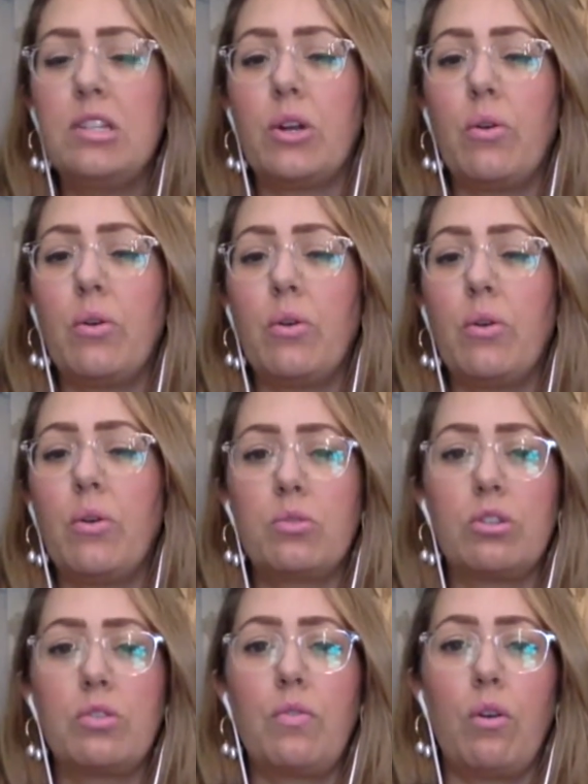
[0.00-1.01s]
It's a great
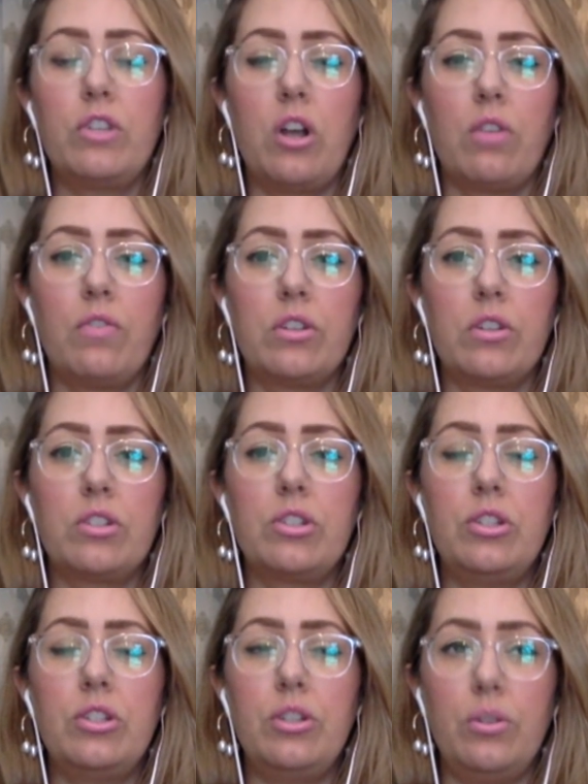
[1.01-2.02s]
resource for
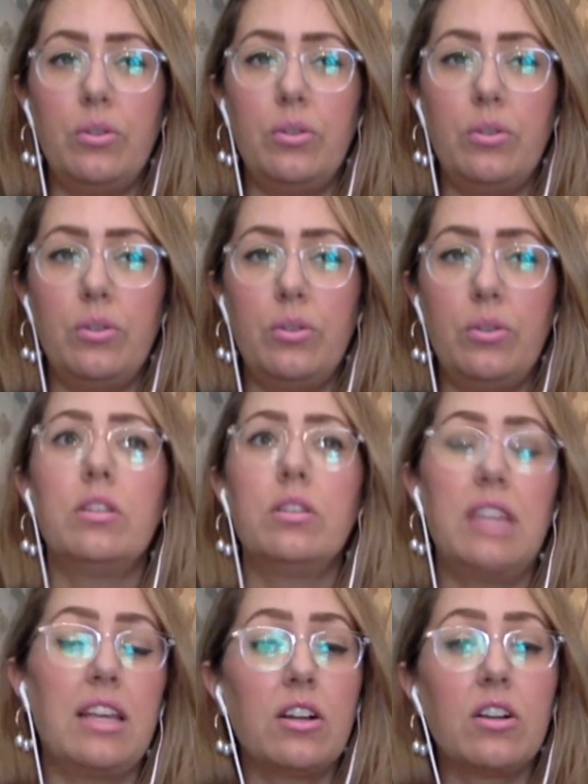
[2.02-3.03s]
photographers to
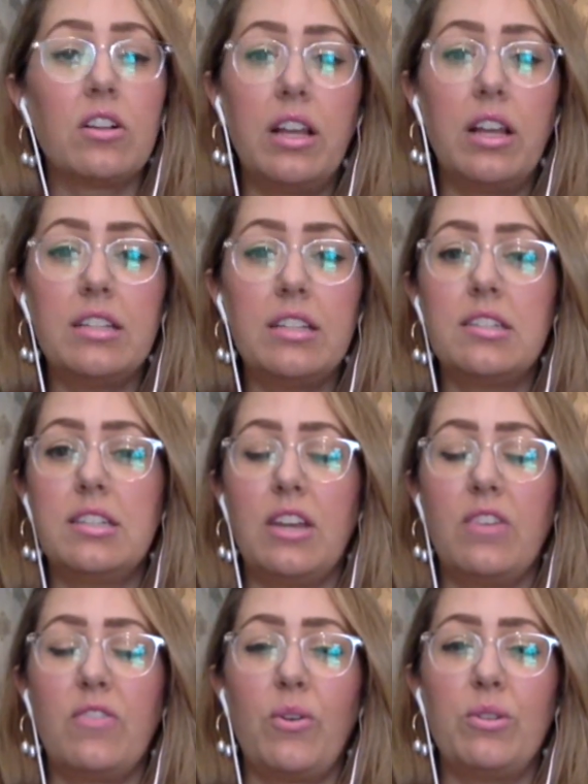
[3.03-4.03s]
take their clients and
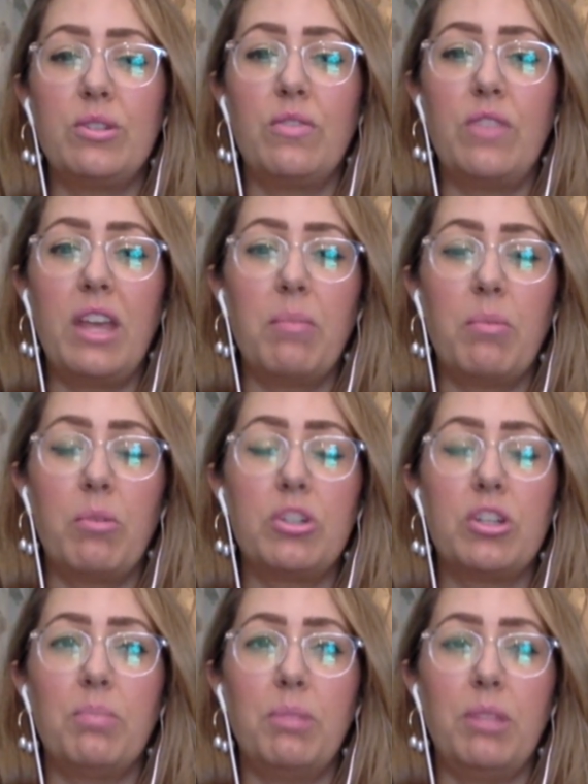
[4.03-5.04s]
take photos of them or
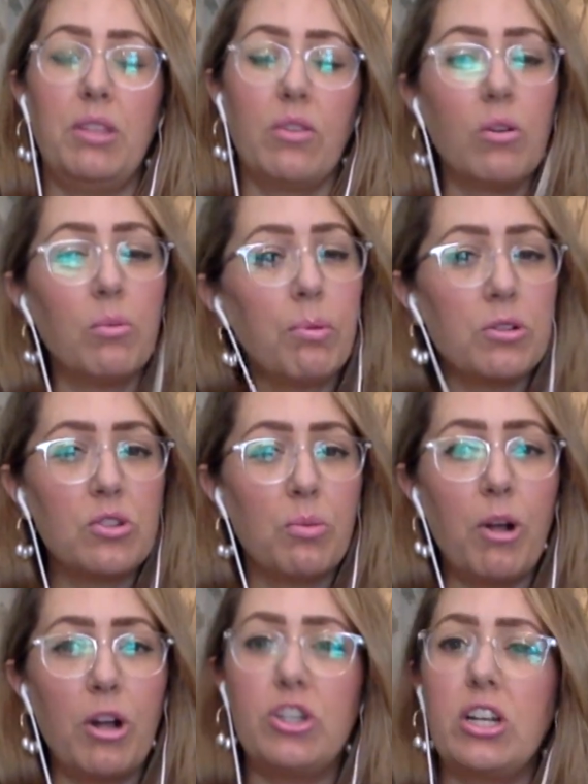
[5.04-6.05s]
to complete their own personal
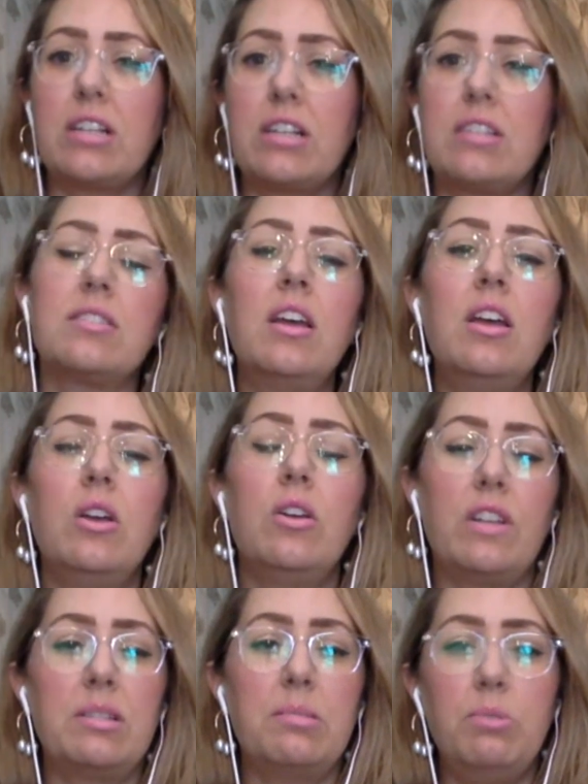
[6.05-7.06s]
projects.
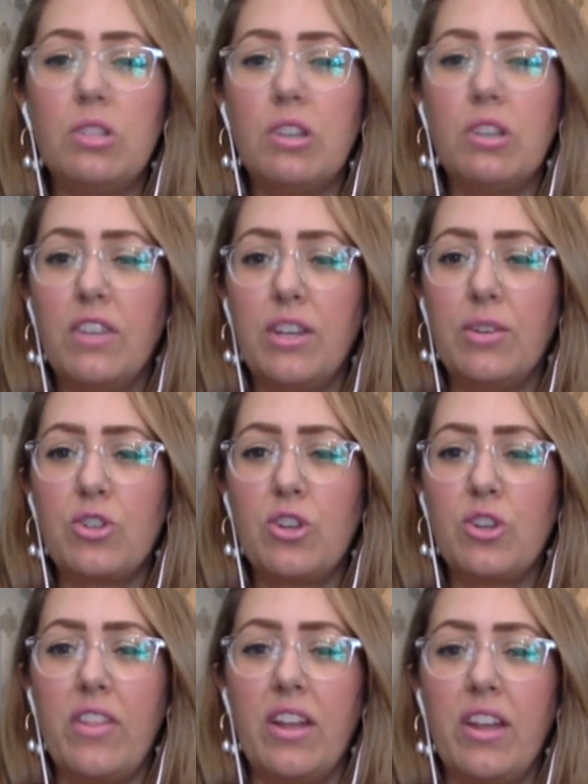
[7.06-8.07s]
We've had some music videos
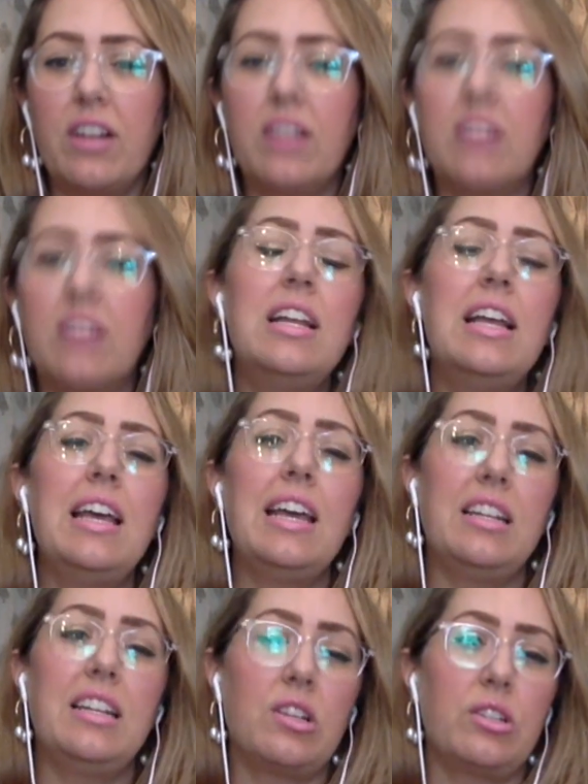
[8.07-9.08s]
shot there,
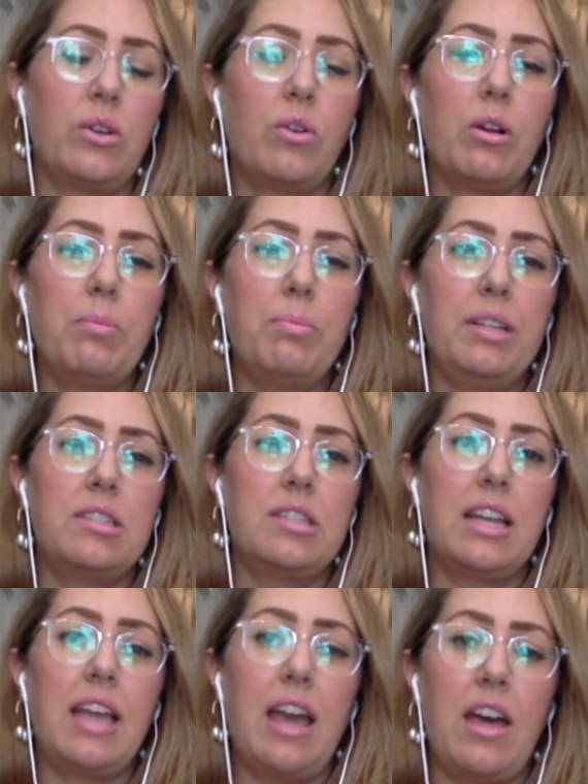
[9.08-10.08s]
and it's also a great place
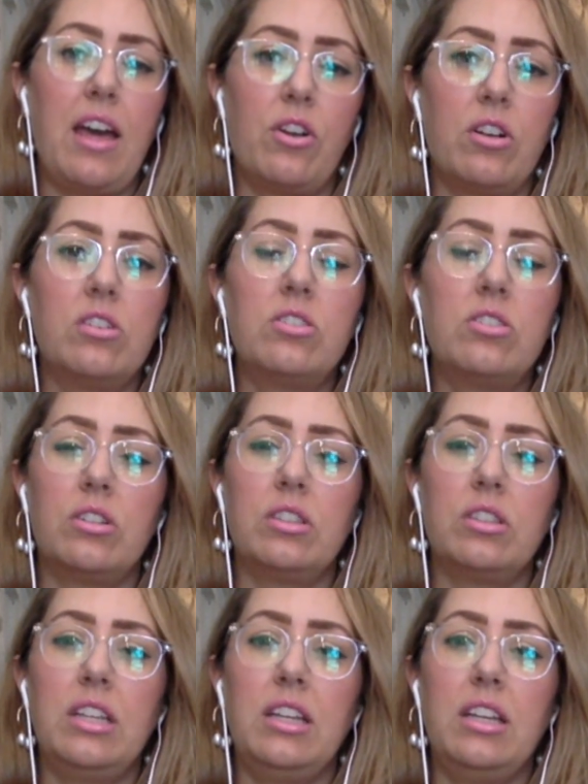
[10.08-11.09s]
to gather,
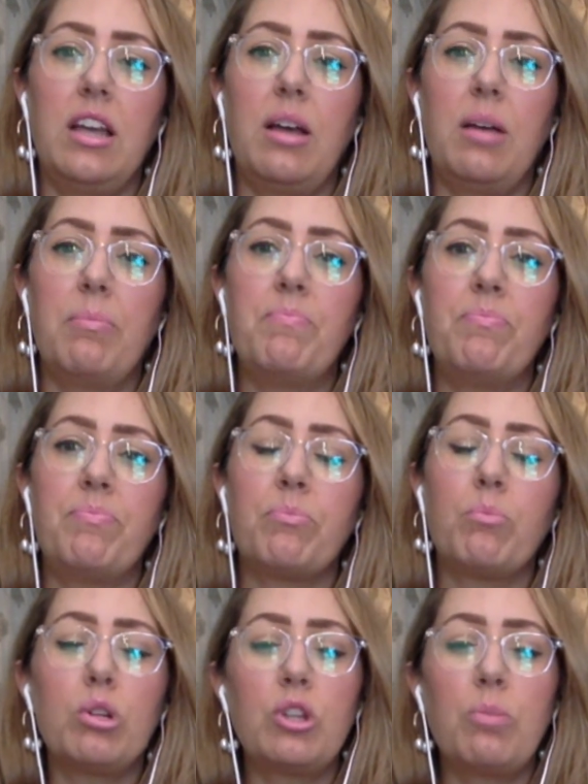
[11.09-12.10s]
certainly um,
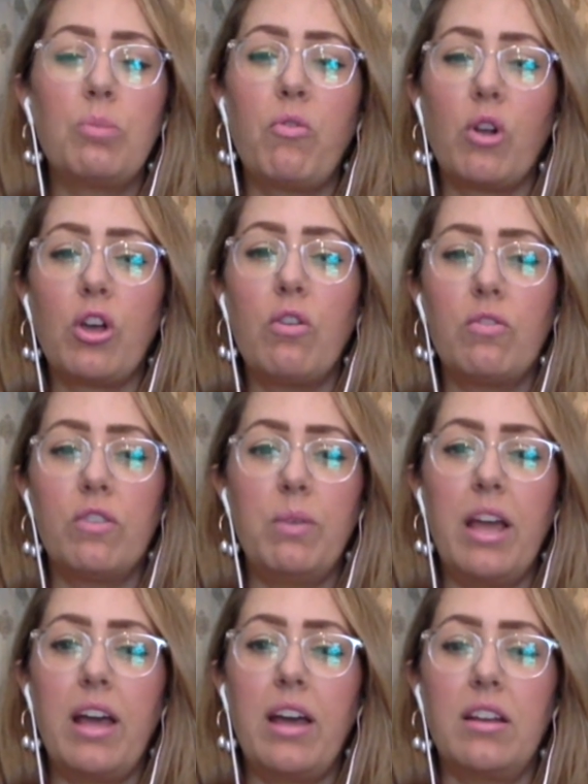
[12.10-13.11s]
more so before COVID,
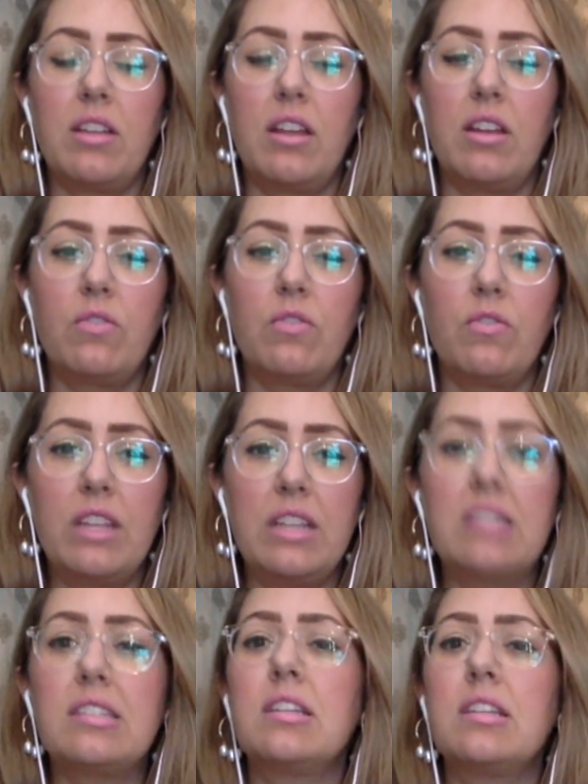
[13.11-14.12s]
we had a lot of
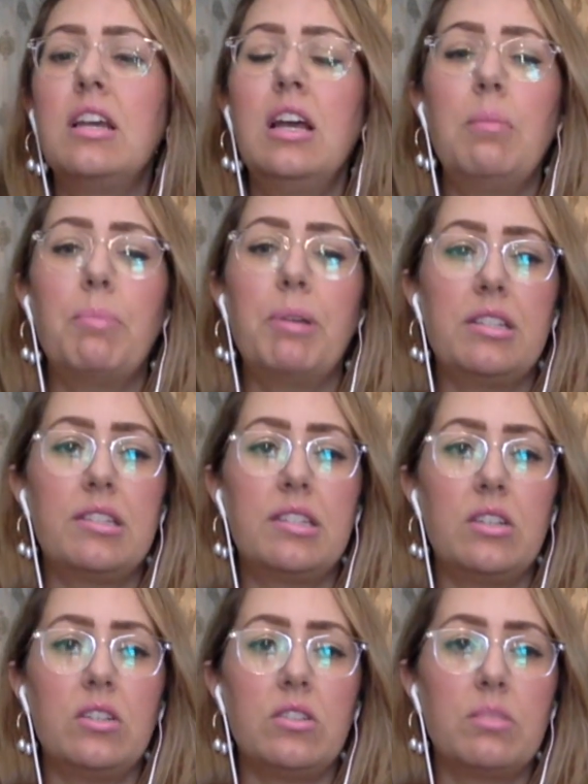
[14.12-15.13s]
events, but
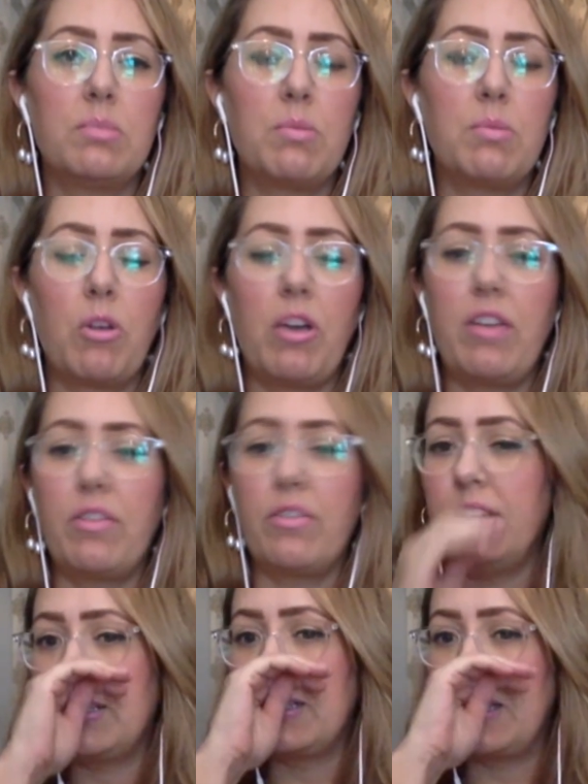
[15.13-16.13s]
still some small
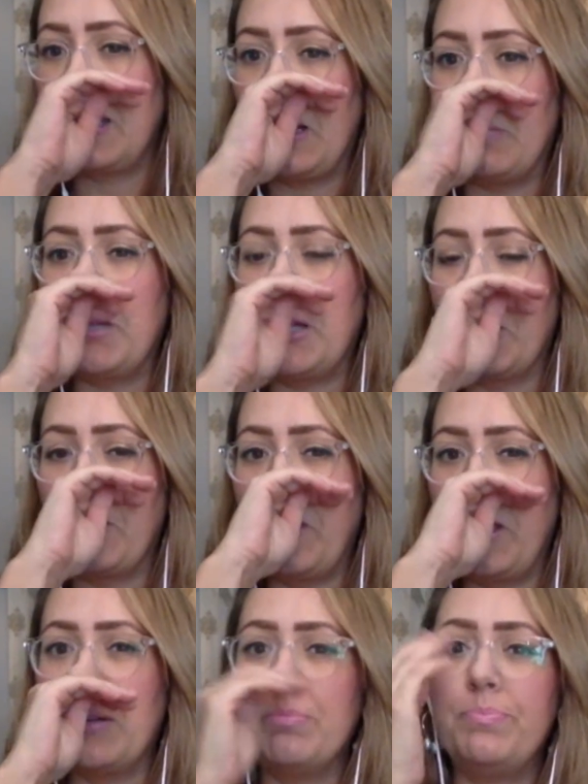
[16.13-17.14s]
gatherings um, here and
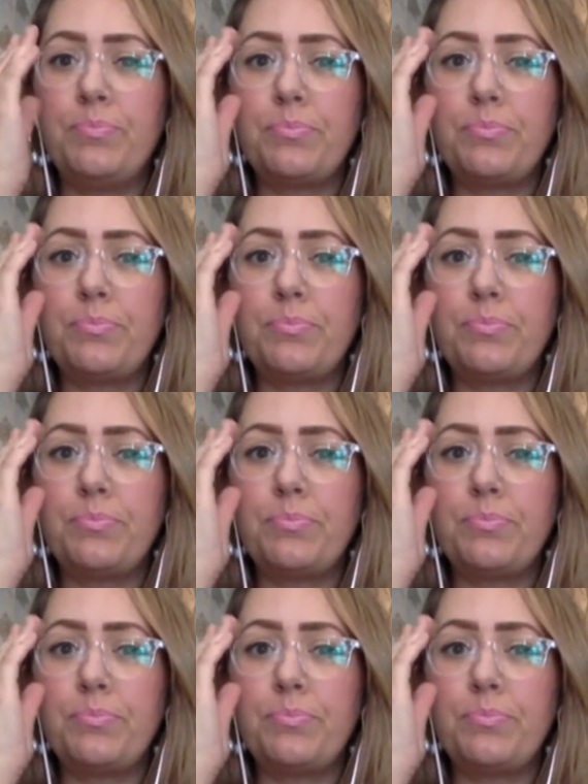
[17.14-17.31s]
there.